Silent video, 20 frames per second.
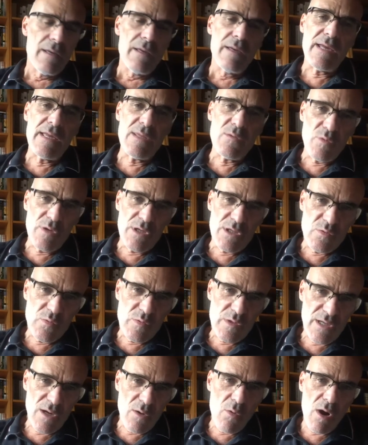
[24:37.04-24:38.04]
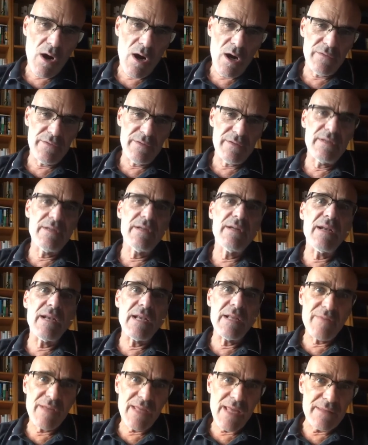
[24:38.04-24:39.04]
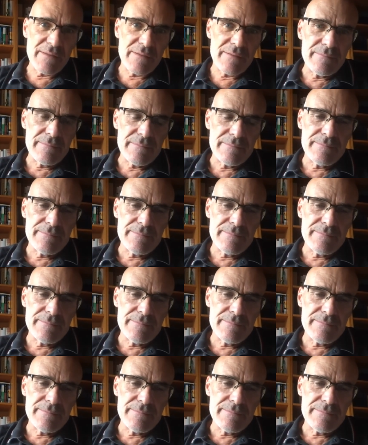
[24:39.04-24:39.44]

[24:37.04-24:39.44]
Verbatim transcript: in which we go on living in.